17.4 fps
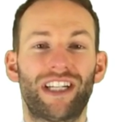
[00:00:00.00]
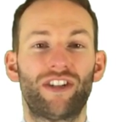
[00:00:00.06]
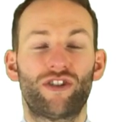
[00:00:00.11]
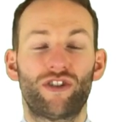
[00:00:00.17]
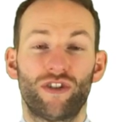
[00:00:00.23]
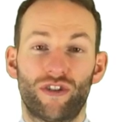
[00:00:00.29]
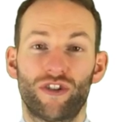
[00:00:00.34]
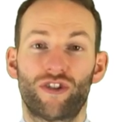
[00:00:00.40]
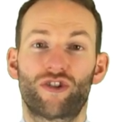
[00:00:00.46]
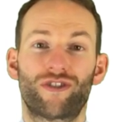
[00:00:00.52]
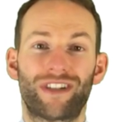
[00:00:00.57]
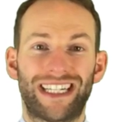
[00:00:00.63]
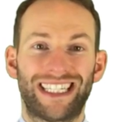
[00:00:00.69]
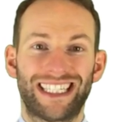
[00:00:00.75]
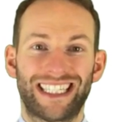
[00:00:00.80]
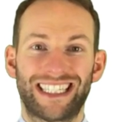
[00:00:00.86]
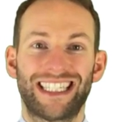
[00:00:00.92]
tissue to
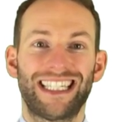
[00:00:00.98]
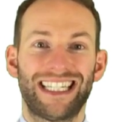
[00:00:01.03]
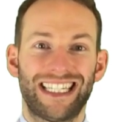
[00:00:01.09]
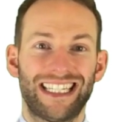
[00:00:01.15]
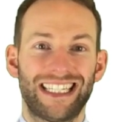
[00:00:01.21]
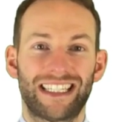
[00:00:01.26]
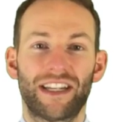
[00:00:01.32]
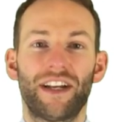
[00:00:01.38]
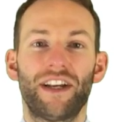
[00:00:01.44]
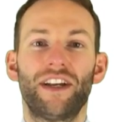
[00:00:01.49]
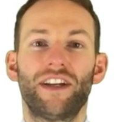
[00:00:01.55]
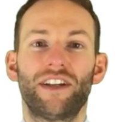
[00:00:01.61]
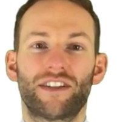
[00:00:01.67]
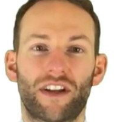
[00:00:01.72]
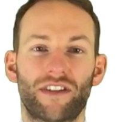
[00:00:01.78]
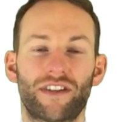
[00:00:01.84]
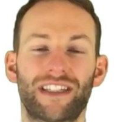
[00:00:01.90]
treat disease.
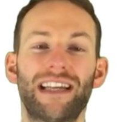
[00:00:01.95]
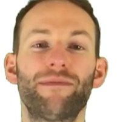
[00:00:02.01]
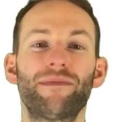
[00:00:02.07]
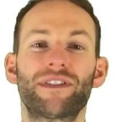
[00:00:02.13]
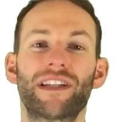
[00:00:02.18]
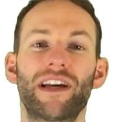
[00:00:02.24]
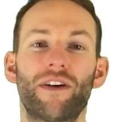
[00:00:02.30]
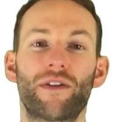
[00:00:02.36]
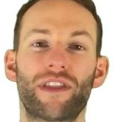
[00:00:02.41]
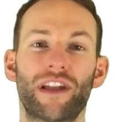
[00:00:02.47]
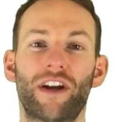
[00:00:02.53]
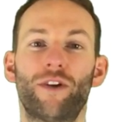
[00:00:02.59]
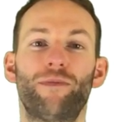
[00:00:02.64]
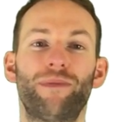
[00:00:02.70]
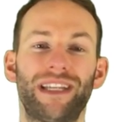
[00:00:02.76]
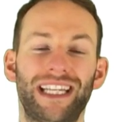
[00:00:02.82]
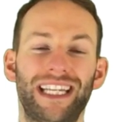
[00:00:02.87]
So stem cell
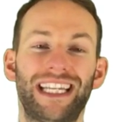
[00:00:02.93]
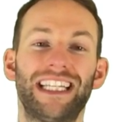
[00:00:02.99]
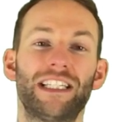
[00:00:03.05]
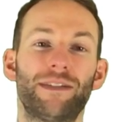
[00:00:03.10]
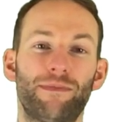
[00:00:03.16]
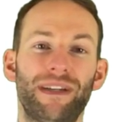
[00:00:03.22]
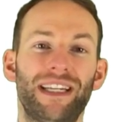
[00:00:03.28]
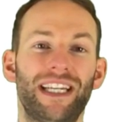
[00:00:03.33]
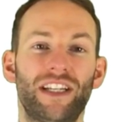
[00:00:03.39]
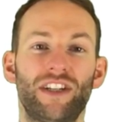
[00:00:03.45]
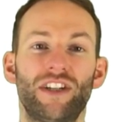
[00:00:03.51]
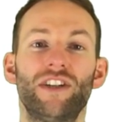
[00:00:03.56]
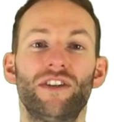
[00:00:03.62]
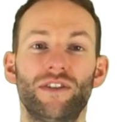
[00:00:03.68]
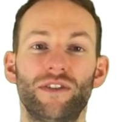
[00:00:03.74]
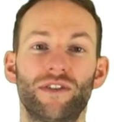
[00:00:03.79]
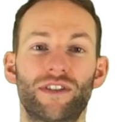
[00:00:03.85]
therapy is being
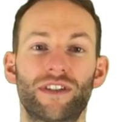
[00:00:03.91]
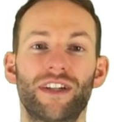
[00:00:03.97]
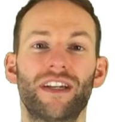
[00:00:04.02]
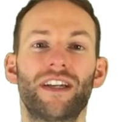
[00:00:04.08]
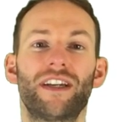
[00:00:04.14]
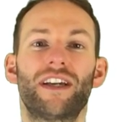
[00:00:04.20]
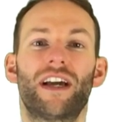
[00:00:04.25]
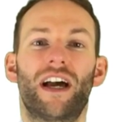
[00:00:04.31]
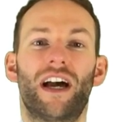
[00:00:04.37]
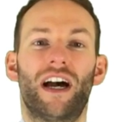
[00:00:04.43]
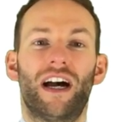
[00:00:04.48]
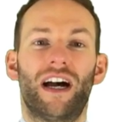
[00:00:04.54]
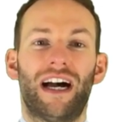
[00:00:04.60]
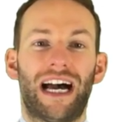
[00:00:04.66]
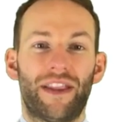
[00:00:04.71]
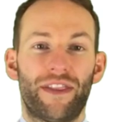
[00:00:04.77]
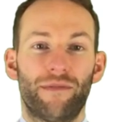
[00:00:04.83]
used
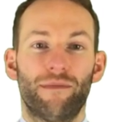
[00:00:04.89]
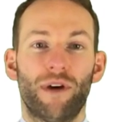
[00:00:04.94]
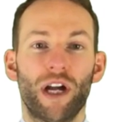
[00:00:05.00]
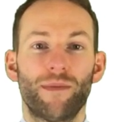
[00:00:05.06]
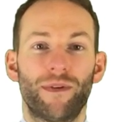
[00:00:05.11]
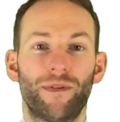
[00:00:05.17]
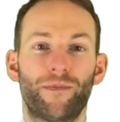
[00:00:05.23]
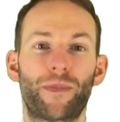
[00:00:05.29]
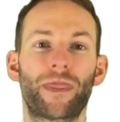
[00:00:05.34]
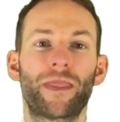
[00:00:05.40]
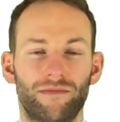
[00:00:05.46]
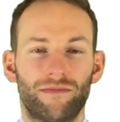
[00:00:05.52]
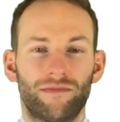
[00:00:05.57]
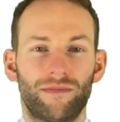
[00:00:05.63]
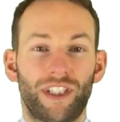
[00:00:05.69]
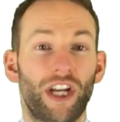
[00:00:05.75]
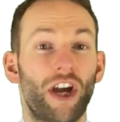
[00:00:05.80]
at the moment.
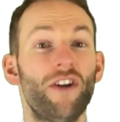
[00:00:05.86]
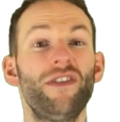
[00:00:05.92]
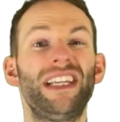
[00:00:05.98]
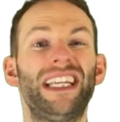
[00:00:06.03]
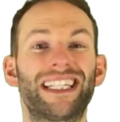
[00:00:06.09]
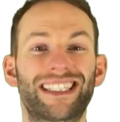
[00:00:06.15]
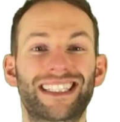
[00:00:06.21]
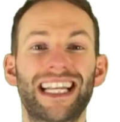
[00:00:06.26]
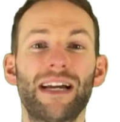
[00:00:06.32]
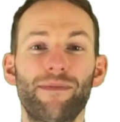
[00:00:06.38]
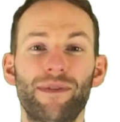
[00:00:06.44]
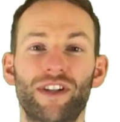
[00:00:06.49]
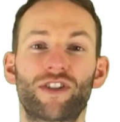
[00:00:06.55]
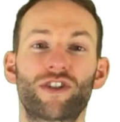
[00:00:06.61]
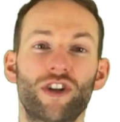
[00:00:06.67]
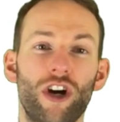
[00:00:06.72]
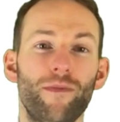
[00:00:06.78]
The only
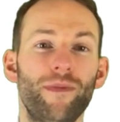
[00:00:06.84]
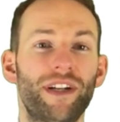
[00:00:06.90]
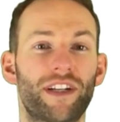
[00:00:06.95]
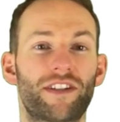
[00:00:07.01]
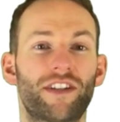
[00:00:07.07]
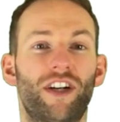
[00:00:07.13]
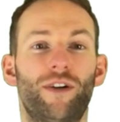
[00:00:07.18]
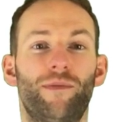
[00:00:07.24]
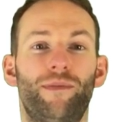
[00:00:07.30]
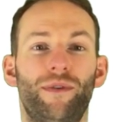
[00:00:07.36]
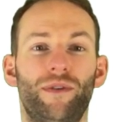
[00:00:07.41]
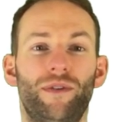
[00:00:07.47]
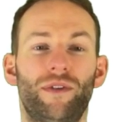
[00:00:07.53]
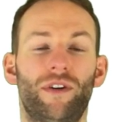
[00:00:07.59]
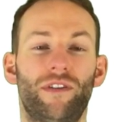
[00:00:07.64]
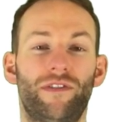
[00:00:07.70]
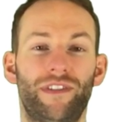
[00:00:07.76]
established common
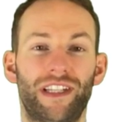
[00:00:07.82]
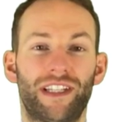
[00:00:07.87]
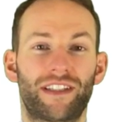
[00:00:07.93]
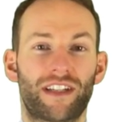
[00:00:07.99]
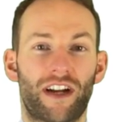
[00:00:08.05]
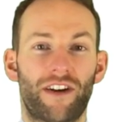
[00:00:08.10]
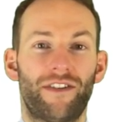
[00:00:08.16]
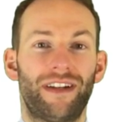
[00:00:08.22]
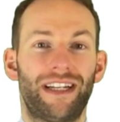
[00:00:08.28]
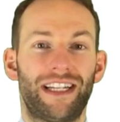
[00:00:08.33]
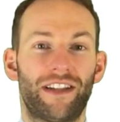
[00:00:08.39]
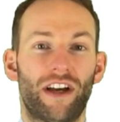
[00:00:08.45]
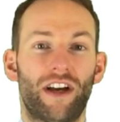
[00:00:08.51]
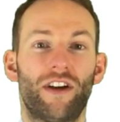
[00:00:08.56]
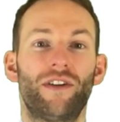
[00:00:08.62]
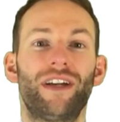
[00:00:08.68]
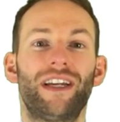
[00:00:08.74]
example of this currently,
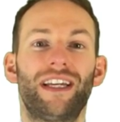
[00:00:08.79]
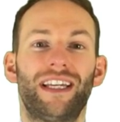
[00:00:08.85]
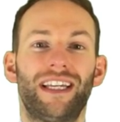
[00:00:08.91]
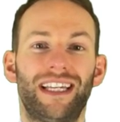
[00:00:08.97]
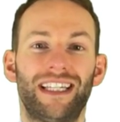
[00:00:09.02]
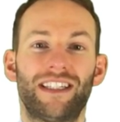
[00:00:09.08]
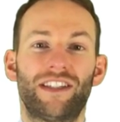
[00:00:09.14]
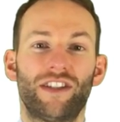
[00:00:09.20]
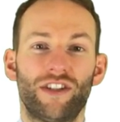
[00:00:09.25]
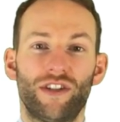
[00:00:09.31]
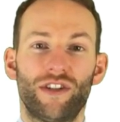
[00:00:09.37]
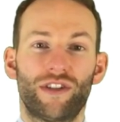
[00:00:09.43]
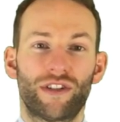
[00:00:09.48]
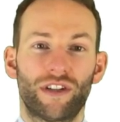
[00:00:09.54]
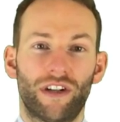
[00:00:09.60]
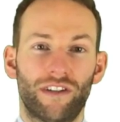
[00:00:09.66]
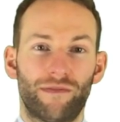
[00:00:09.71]
though, is the
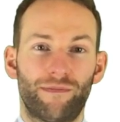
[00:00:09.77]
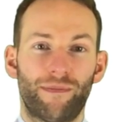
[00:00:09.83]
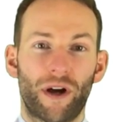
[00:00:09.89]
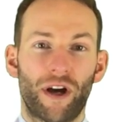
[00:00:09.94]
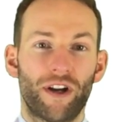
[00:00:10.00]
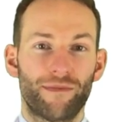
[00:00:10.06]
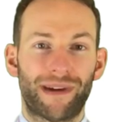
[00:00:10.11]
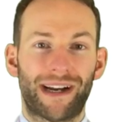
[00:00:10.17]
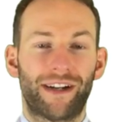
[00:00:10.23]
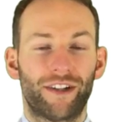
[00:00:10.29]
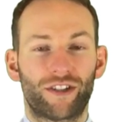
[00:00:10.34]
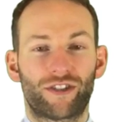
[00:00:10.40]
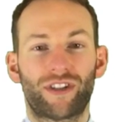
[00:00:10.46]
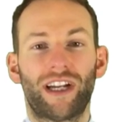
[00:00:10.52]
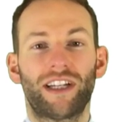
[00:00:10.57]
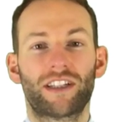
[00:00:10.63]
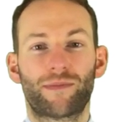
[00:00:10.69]
use of bone marrow
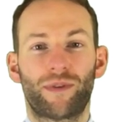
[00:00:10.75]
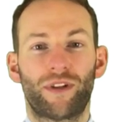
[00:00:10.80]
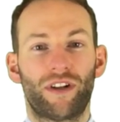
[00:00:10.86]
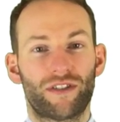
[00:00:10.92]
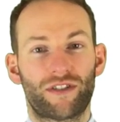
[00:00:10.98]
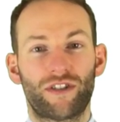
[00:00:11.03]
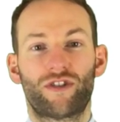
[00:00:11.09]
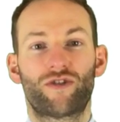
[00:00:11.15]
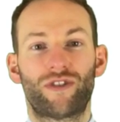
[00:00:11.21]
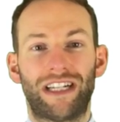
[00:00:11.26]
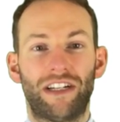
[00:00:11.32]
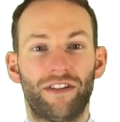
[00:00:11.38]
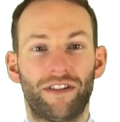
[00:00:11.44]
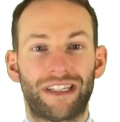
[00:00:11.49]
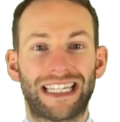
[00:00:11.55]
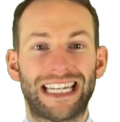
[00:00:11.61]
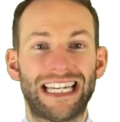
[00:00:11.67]
transplants to treat
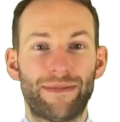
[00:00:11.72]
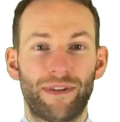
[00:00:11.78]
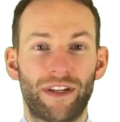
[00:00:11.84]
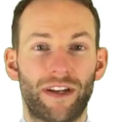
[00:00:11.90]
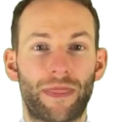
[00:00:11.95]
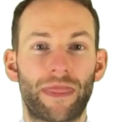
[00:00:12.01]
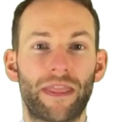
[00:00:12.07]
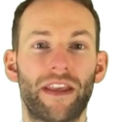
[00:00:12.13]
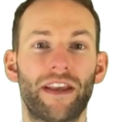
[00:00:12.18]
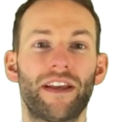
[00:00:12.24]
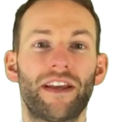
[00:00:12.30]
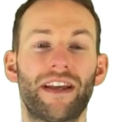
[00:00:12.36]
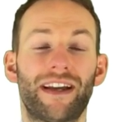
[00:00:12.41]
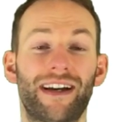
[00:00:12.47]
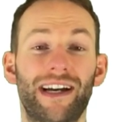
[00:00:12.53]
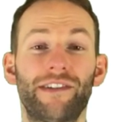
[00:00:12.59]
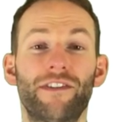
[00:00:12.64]
leukemia.
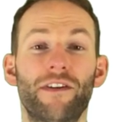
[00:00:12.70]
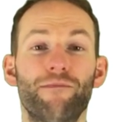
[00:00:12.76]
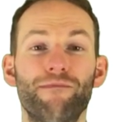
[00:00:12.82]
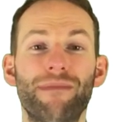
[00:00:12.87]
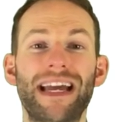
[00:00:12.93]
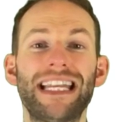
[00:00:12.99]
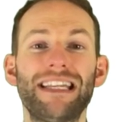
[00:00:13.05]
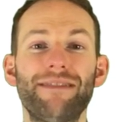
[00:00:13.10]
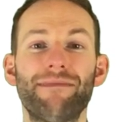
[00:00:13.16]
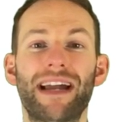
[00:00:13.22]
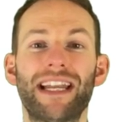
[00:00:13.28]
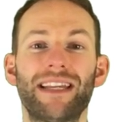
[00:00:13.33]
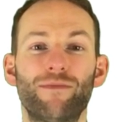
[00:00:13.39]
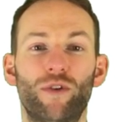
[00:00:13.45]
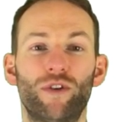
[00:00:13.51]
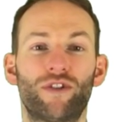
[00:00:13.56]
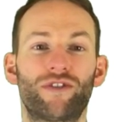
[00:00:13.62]
However, many,
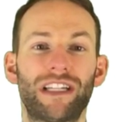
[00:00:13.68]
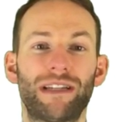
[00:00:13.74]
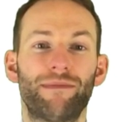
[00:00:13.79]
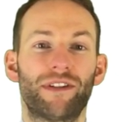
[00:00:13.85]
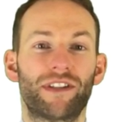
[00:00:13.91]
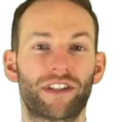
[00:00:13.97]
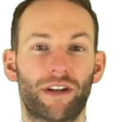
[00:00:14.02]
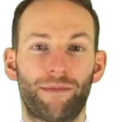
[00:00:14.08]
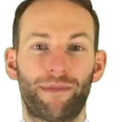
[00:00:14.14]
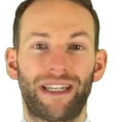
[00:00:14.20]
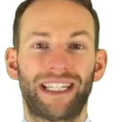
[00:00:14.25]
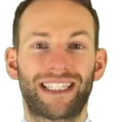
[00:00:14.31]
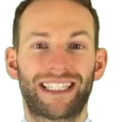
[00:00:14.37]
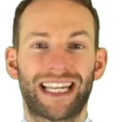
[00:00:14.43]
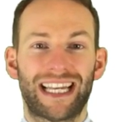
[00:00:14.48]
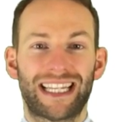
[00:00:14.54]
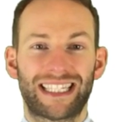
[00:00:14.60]
many more treatments are being
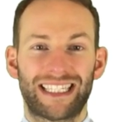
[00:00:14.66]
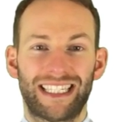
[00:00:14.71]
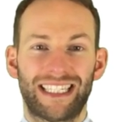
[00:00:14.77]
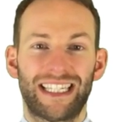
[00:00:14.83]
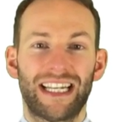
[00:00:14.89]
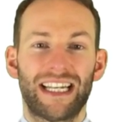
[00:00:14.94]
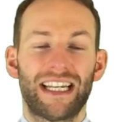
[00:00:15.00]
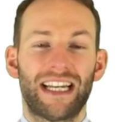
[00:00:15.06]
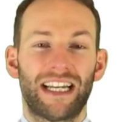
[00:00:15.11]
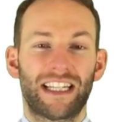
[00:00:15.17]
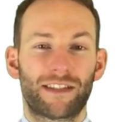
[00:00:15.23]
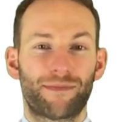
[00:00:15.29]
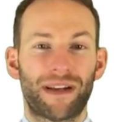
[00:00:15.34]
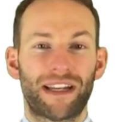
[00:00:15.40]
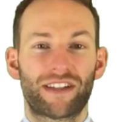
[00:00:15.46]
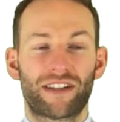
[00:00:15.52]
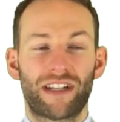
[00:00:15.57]
tested,
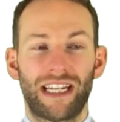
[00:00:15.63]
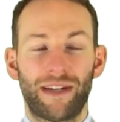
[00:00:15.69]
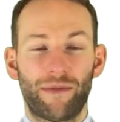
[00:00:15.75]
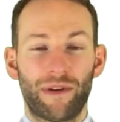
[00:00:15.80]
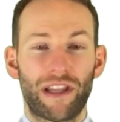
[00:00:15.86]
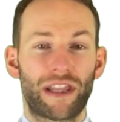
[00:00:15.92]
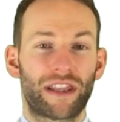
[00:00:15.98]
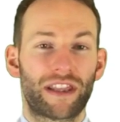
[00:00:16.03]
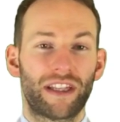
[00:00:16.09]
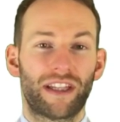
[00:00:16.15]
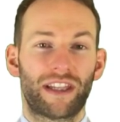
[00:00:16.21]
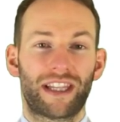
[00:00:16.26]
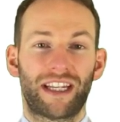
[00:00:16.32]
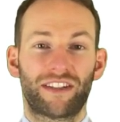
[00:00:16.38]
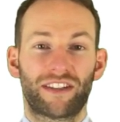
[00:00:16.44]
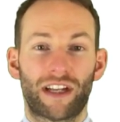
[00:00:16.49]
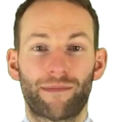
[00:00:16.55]
especially with
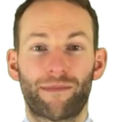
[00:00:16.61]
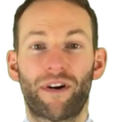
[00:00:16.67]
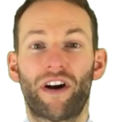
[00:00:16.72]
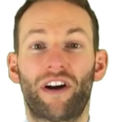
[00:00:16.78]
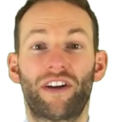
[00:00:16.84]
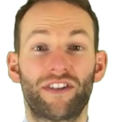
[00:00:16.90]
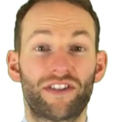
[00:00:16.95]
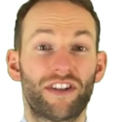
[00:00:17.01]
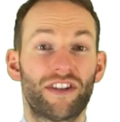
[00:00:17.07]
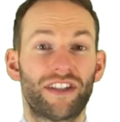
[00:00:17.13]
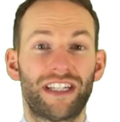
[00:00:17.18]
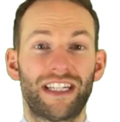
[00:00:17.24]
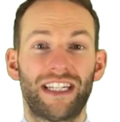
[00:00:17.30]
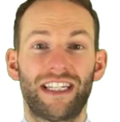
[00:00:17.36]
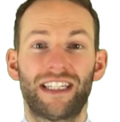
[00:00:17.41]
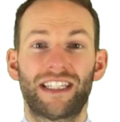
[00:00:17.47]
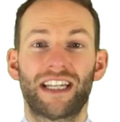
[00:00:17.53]
things like Parkinson's
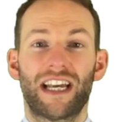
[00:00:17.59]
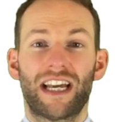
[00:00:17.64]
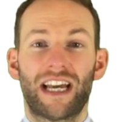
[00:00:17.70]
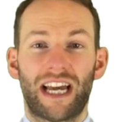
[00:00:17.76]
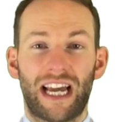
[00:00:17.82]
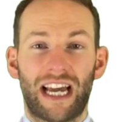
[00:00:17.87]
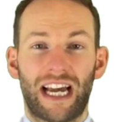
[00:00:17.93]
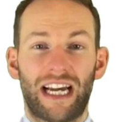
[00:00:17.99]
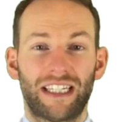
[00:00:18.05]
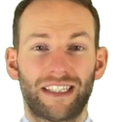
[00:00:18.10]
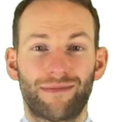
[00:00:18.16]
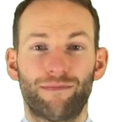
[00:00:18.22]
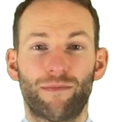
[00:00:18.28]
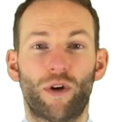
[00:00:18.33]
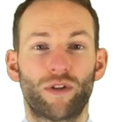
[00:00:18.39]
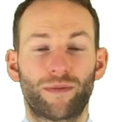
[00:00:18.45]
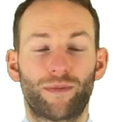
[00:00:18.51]
disease and
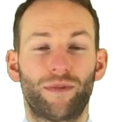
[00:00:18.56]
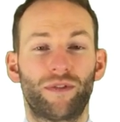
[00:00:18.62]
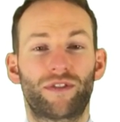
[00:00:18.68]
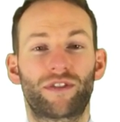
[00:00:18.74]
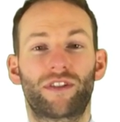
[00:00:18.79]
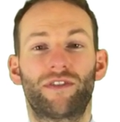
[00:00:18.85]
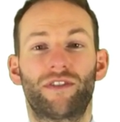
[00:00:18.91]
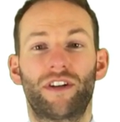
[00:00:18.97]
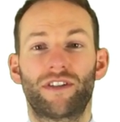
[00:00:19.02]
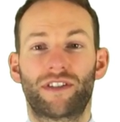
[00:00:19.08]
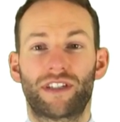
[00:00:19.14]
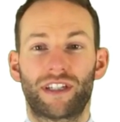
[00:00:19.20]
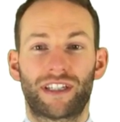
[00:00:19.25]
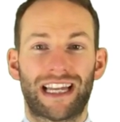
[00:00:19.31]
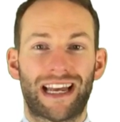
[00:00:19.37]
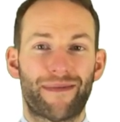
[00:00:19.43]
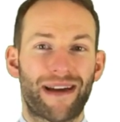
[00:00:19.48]
multiple
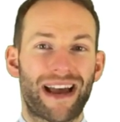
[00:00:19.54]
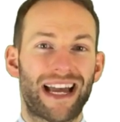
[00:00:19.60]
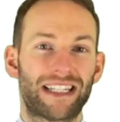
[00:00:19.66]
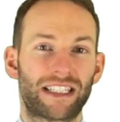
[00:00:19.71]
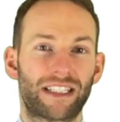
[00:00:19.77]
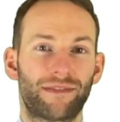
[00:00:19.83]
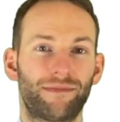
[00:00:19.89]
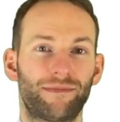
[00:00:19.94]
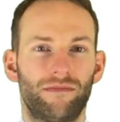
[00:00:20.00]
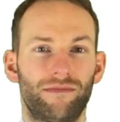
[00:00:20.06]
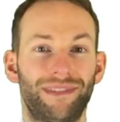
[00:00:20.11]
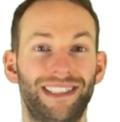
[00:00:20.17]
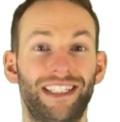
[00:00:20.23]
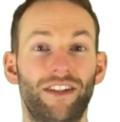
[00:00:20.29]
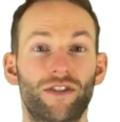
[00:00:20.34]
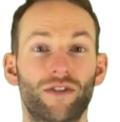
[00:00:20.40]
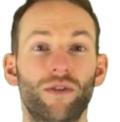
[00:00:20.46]
sclerosis, MS.
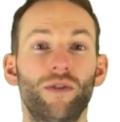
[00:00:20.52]
It is